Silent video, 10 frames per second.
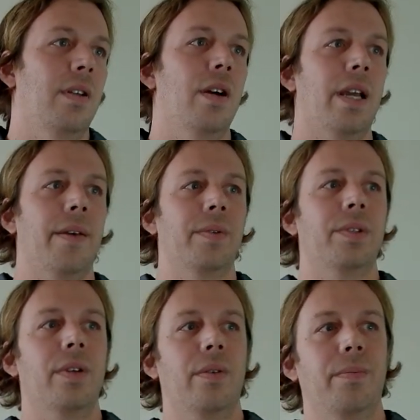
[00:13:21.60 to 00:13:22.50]
Okay,
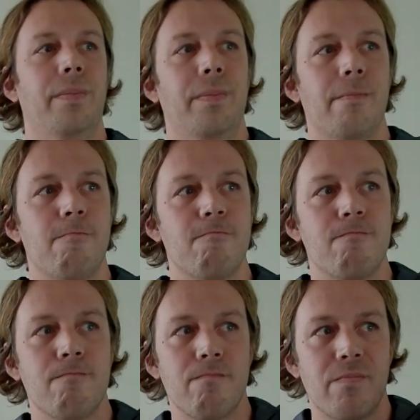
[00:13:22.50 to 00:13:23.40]
so
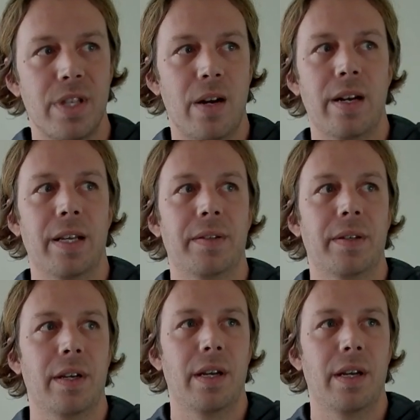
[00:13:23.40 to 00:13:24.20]
there it is.